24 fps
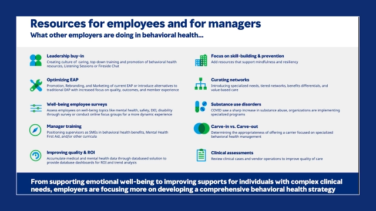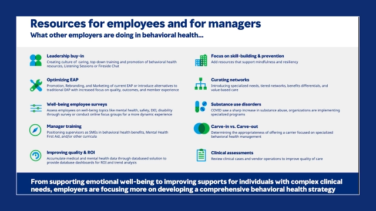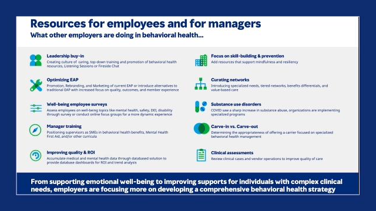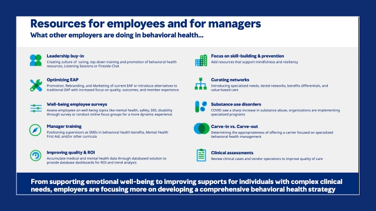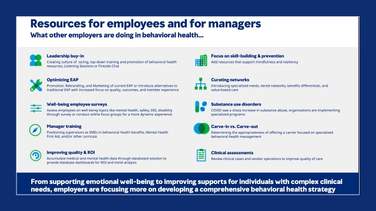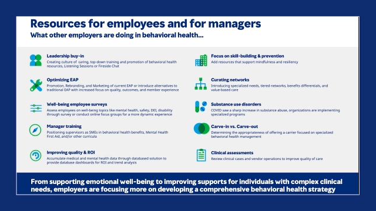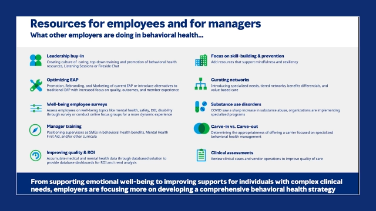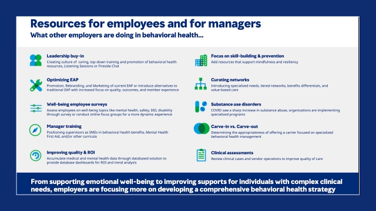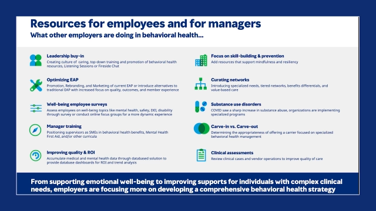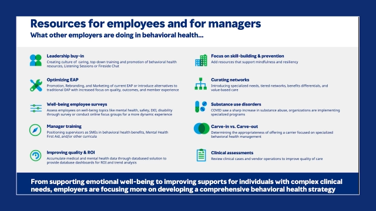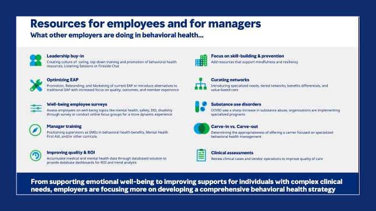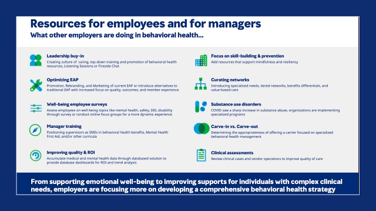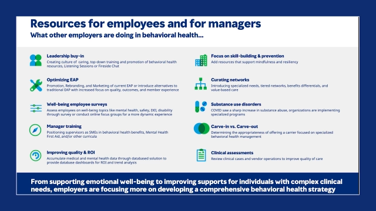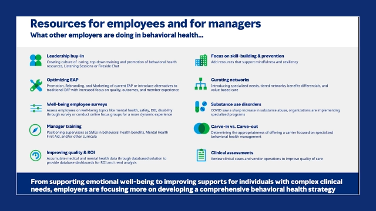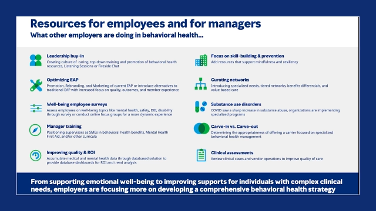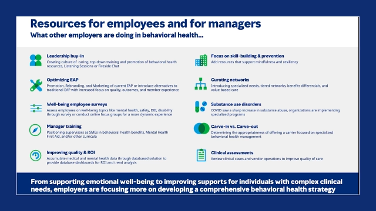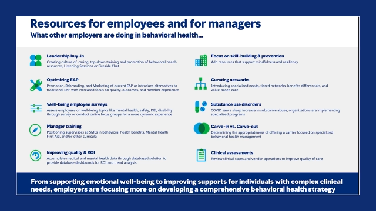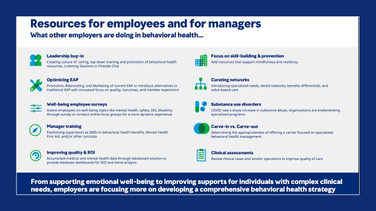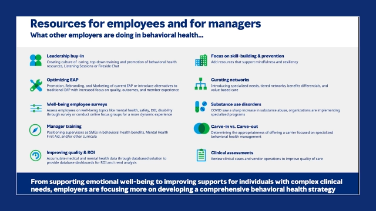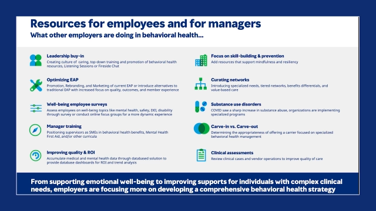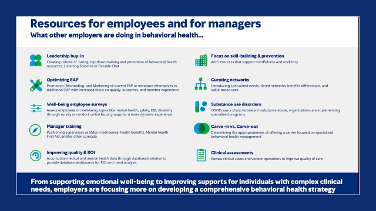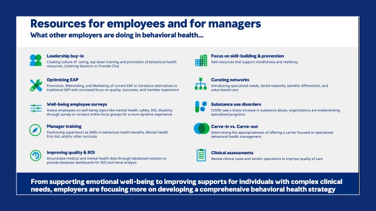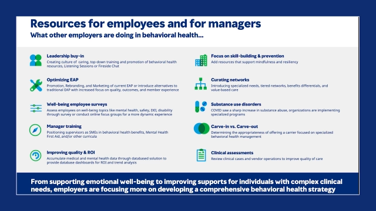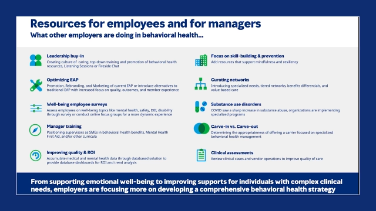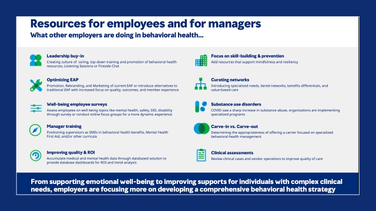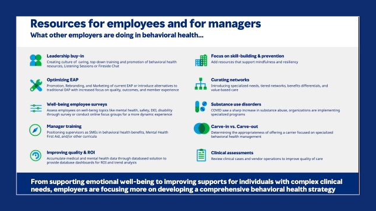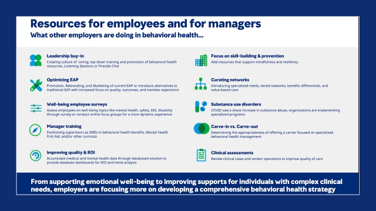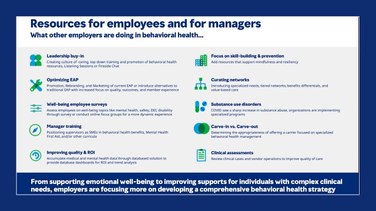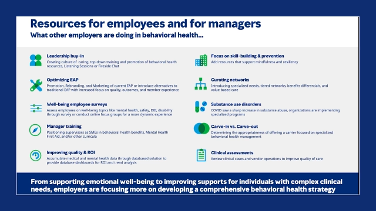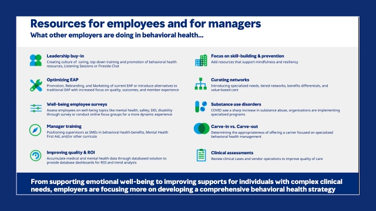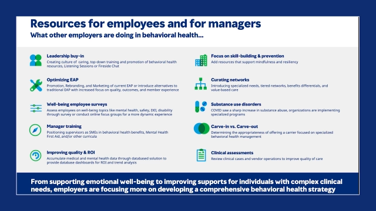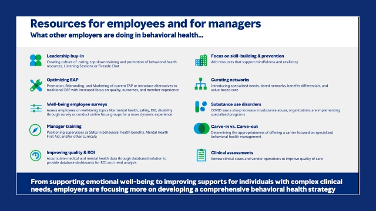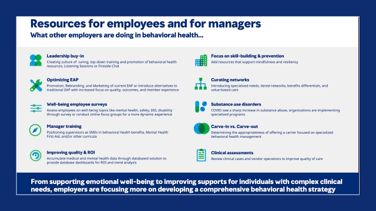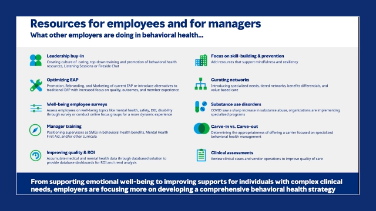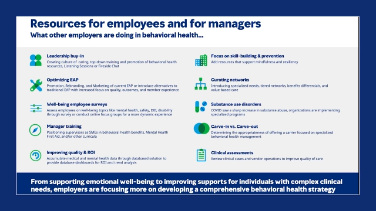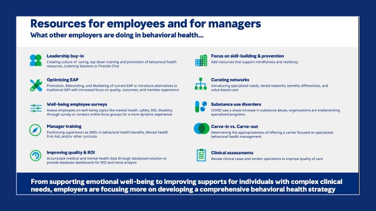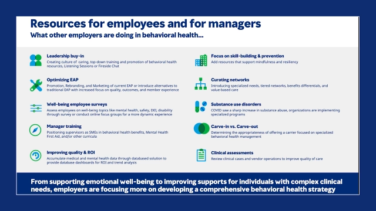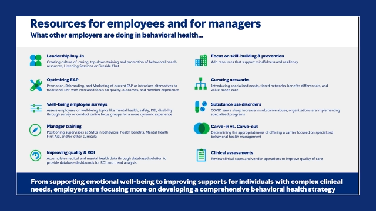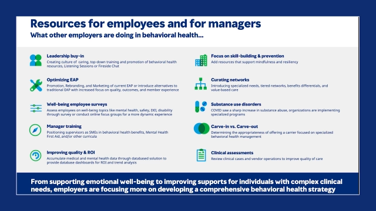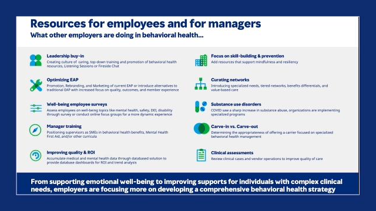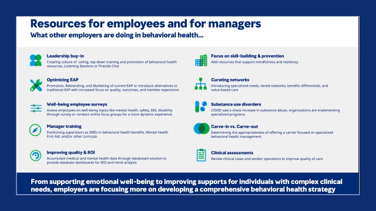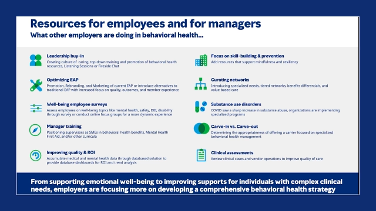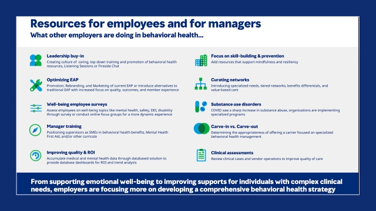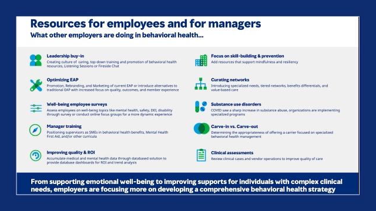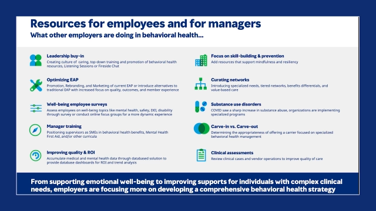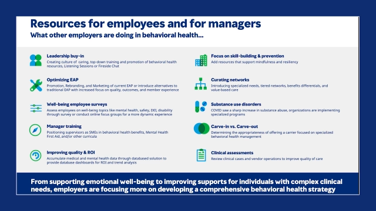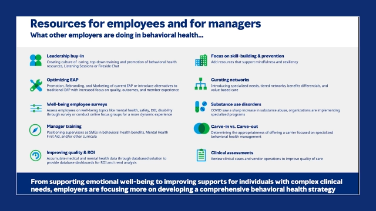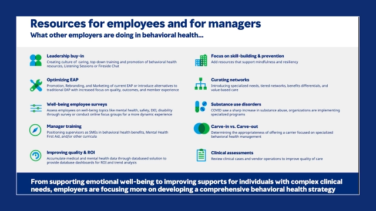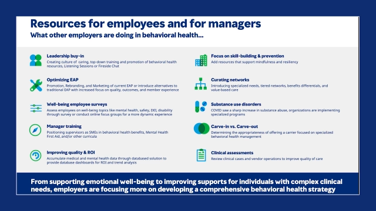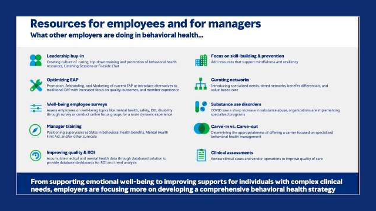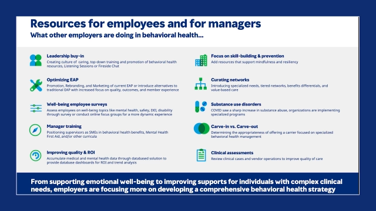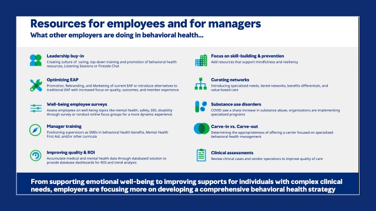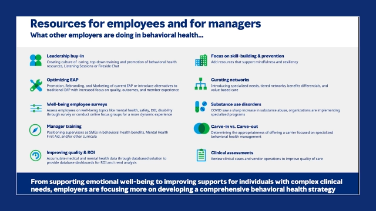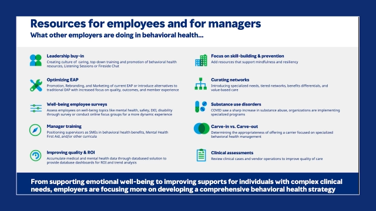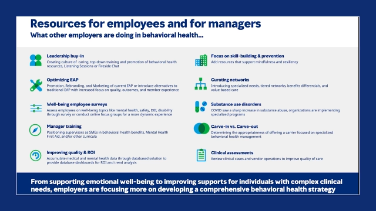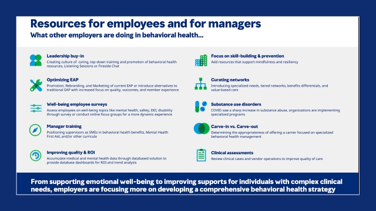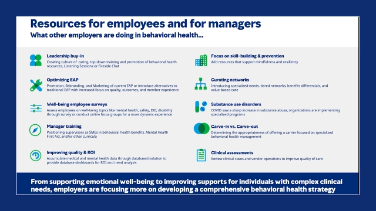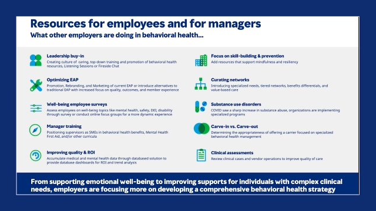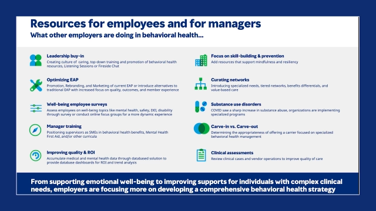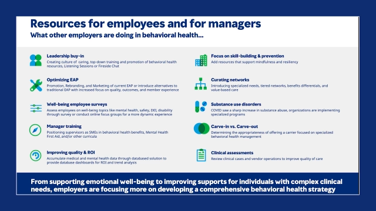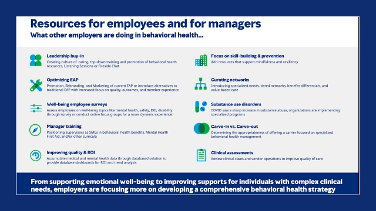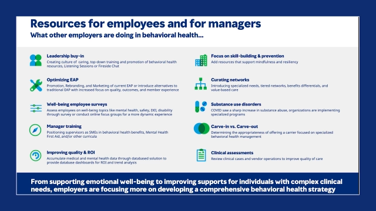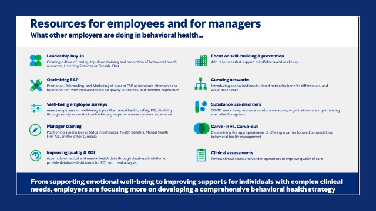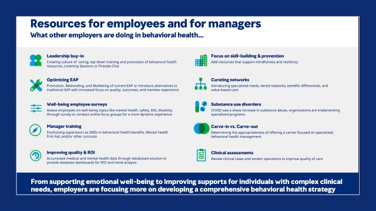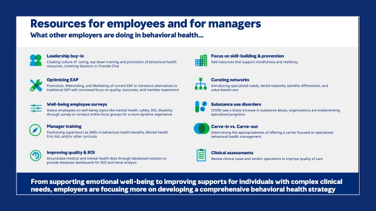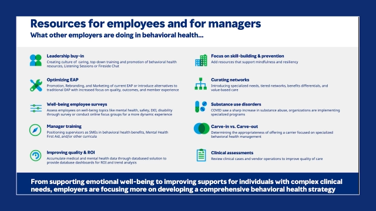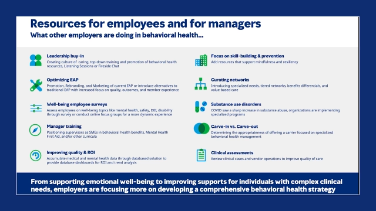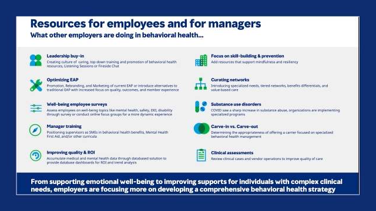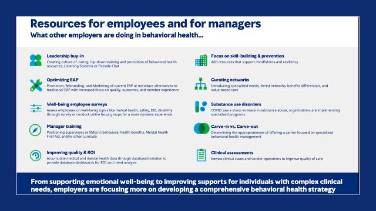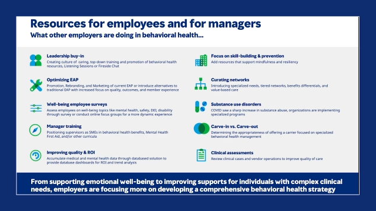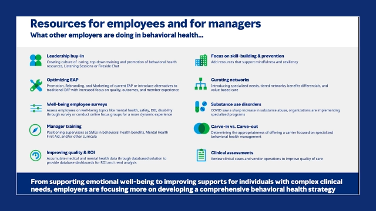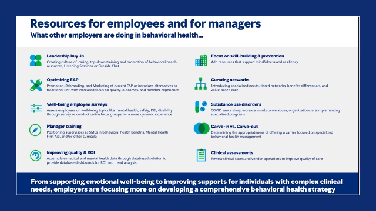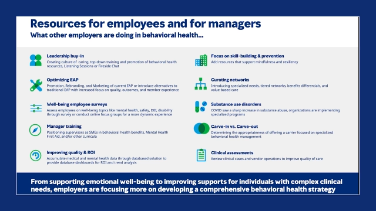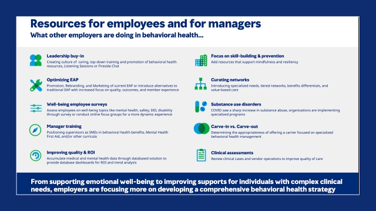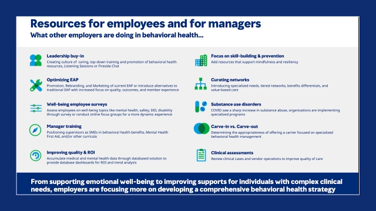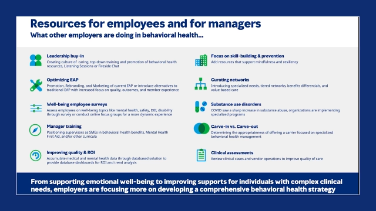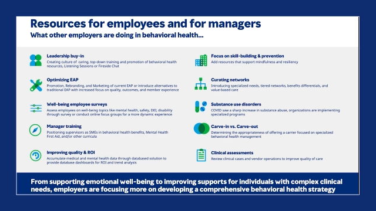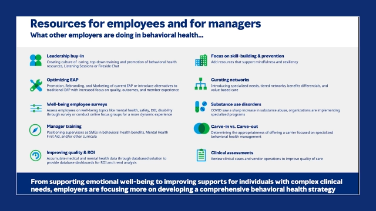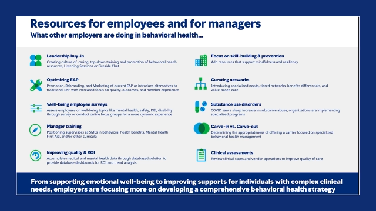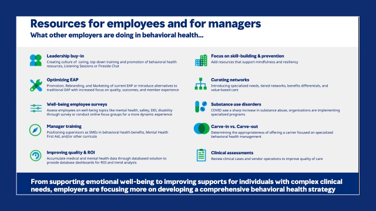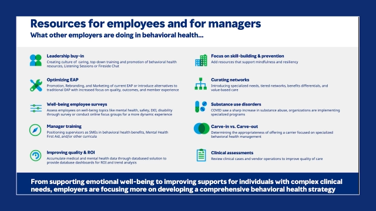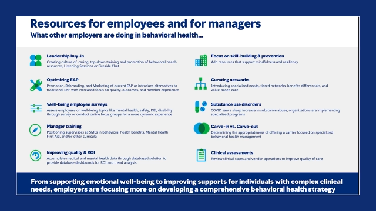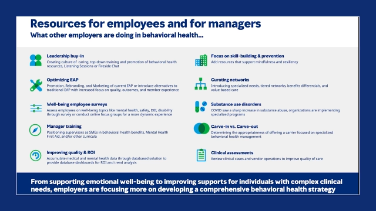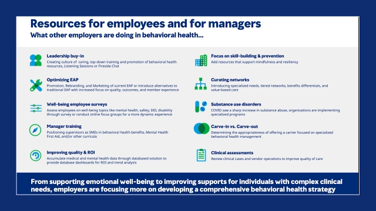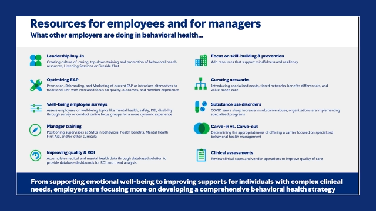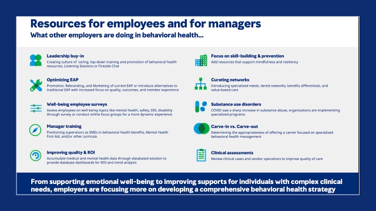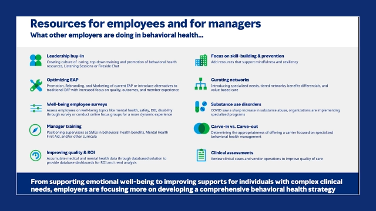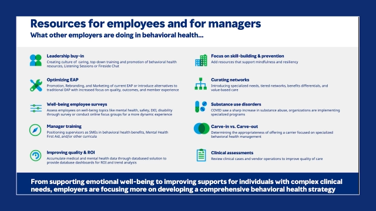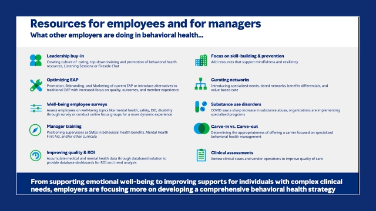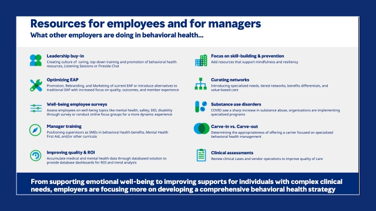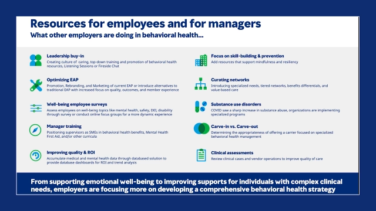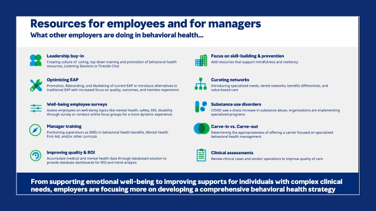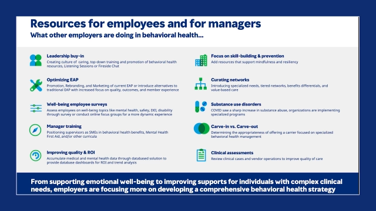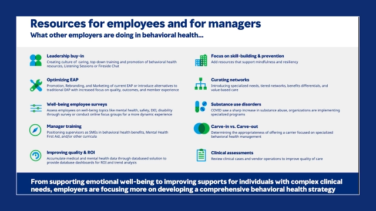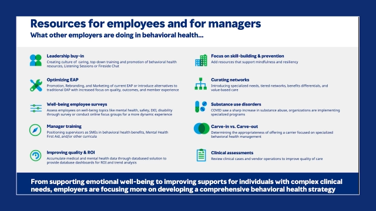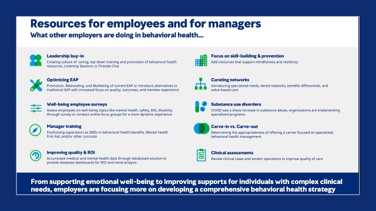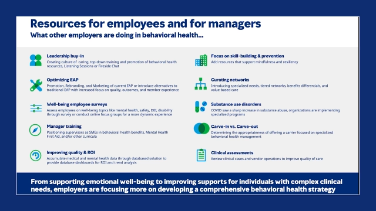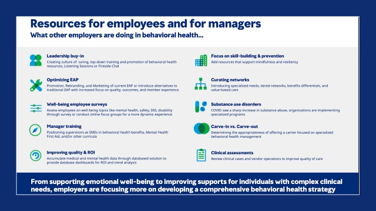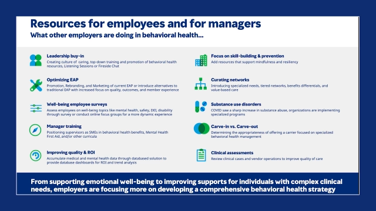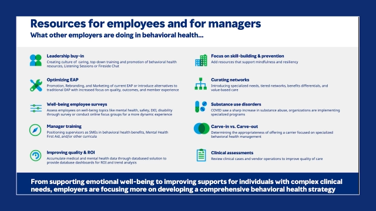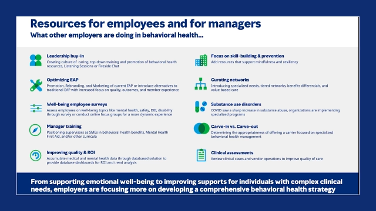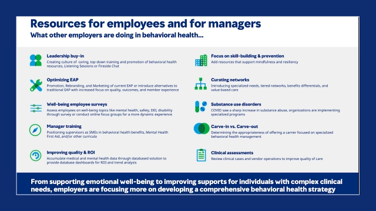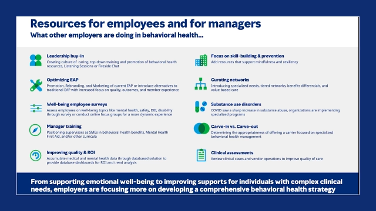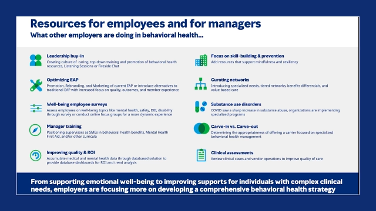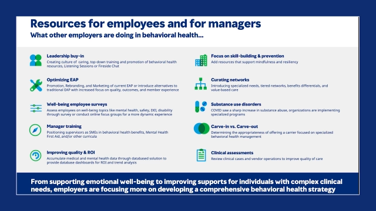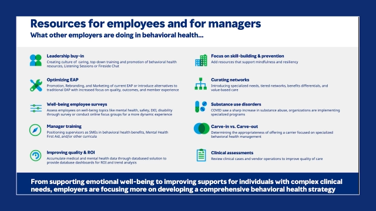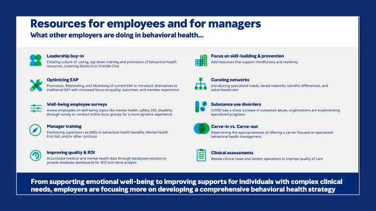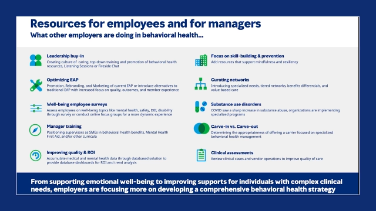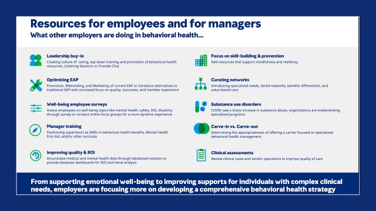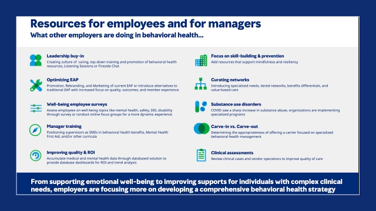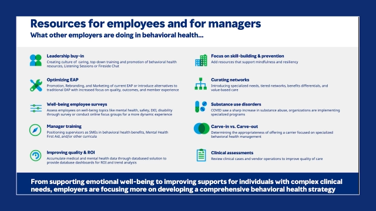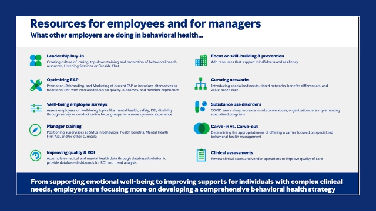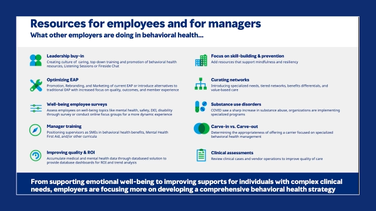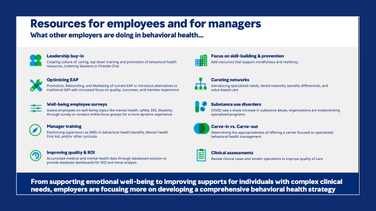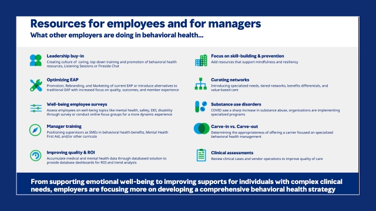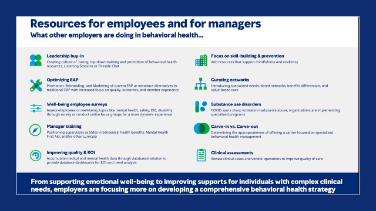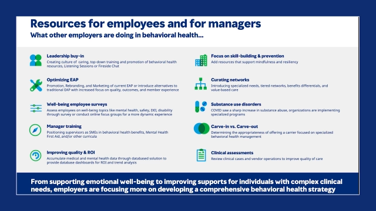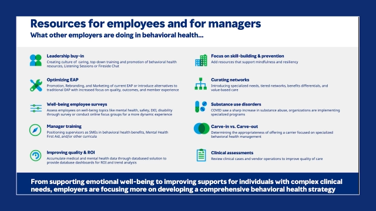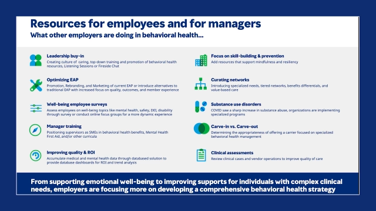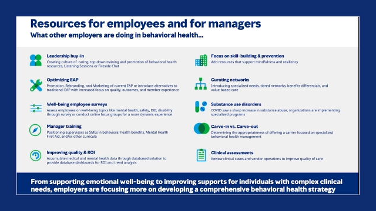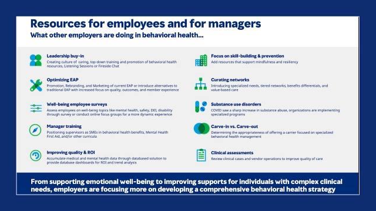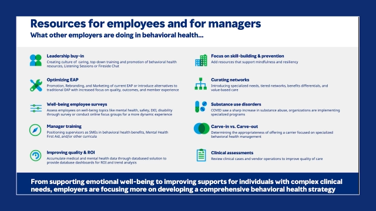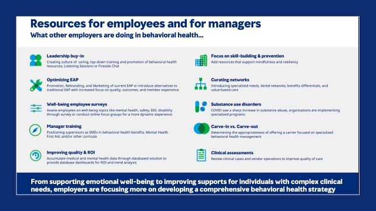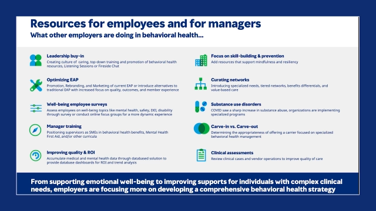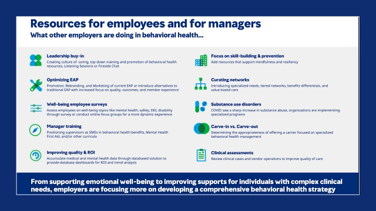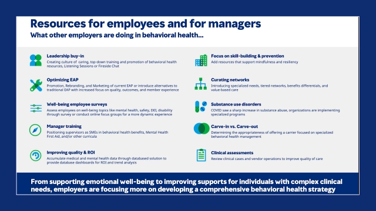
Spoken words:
Nobody's mouth can be seen.